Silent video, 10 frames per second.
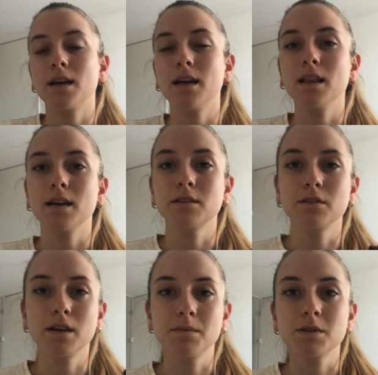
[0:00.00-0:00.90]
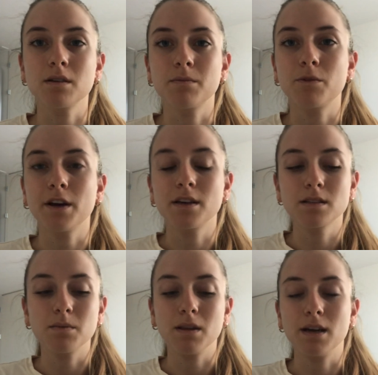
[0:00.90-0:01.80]
I like to keep some writing
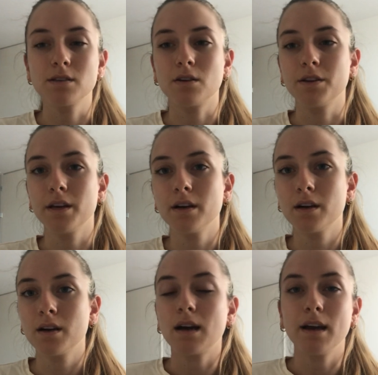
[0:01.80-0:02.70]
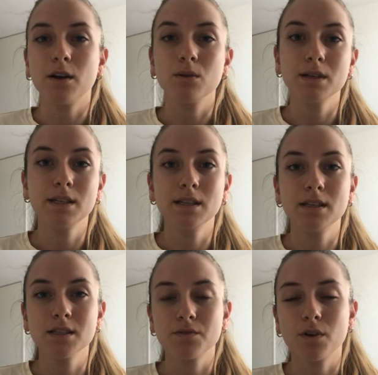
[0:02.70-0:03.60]
supplies on here. I only need
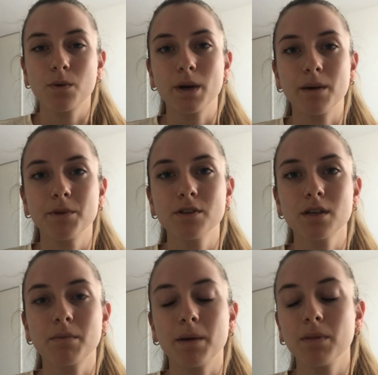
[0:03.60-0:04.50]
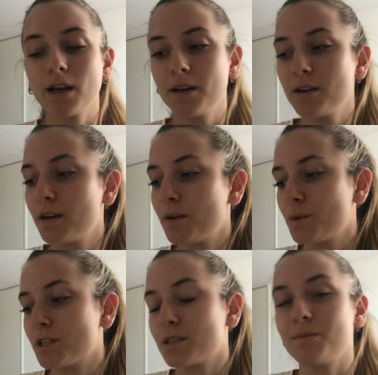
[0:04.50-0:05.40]
these for when I'm using my planner,
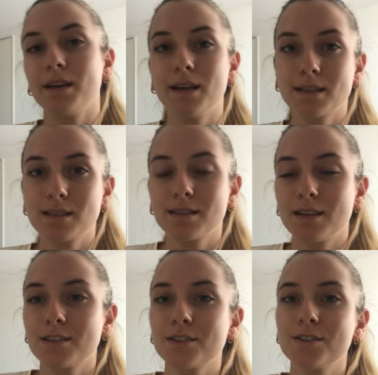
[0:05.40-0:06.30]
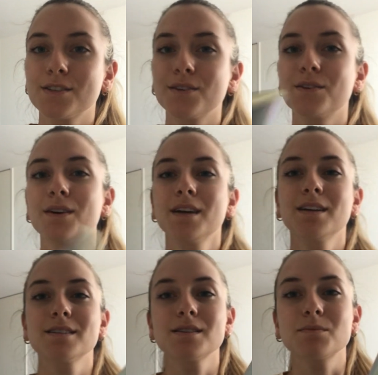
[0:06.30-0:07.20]
which is my next essential. So
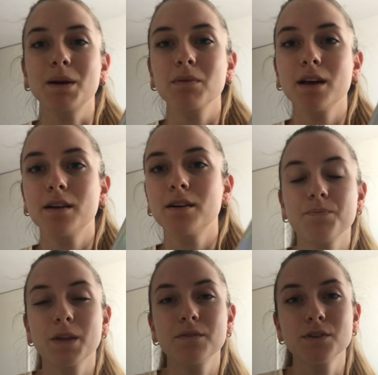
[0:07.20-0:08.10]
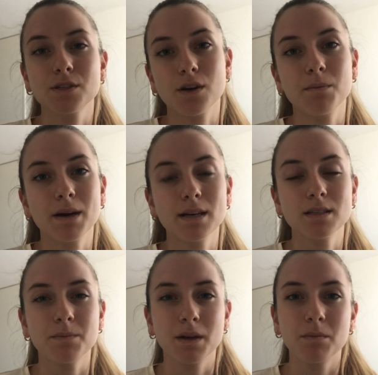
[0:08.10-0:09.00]
this is my planner. If you saw my
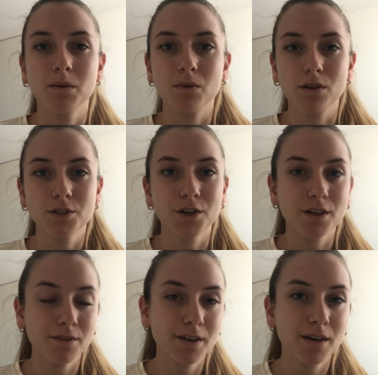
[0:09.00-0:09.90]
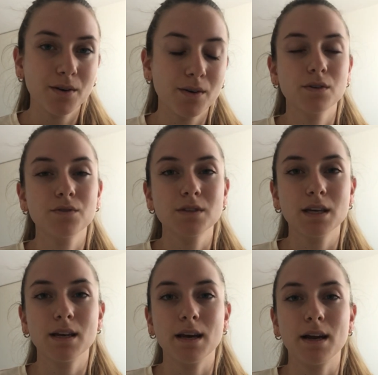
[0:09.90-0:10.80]
September bullet journal video, you've
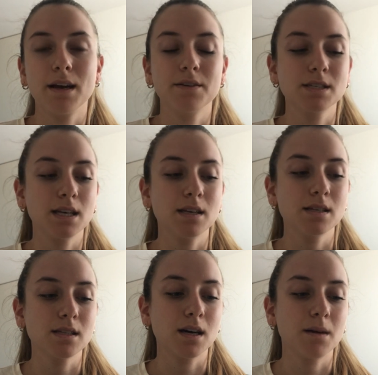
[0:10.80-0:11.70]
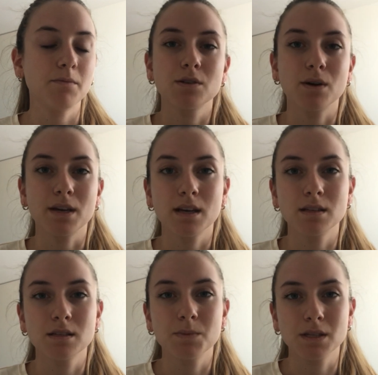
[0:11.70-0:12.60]
seen that I set this up so I can
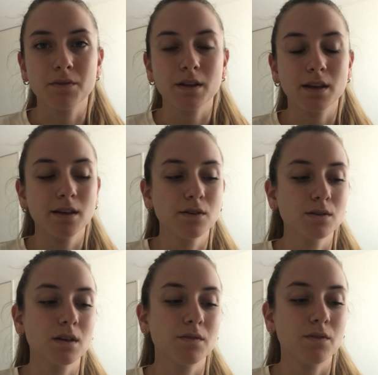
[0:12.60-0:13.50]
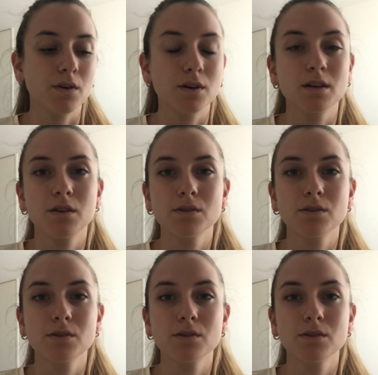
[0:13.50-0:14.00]
specifically use it for the new